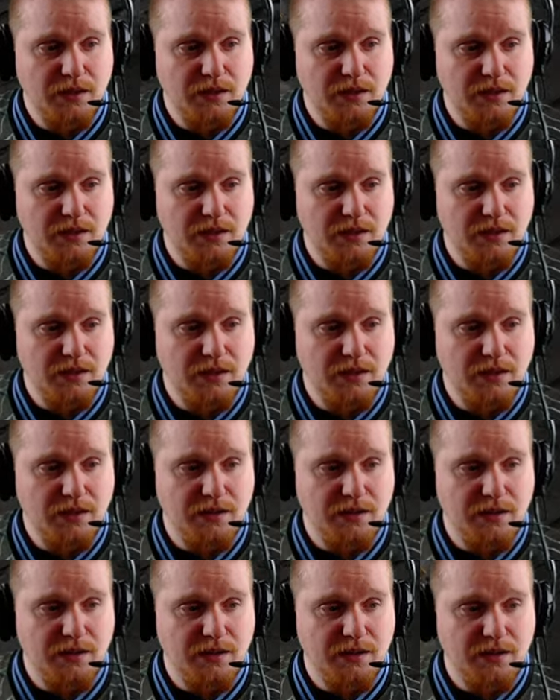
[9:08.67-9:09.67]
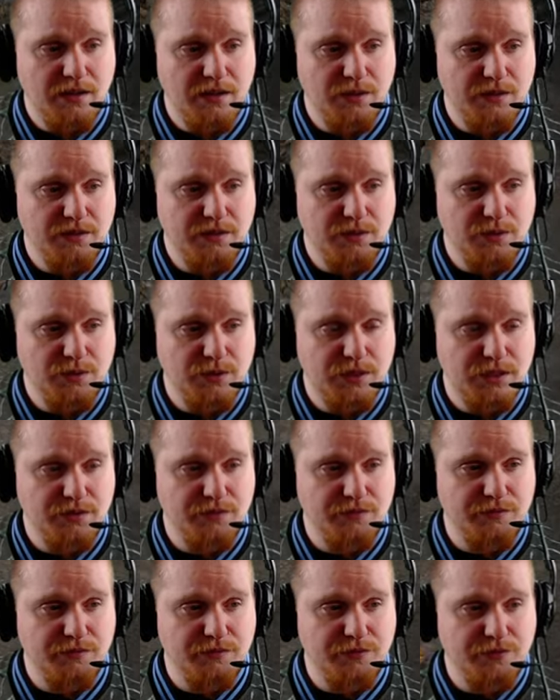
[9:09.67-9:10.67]
And uh, let's go ahead
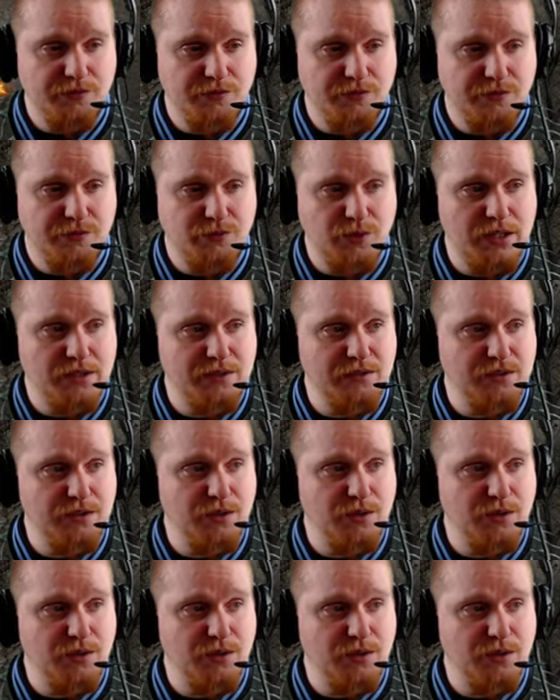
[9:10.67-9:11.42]
and Frenzy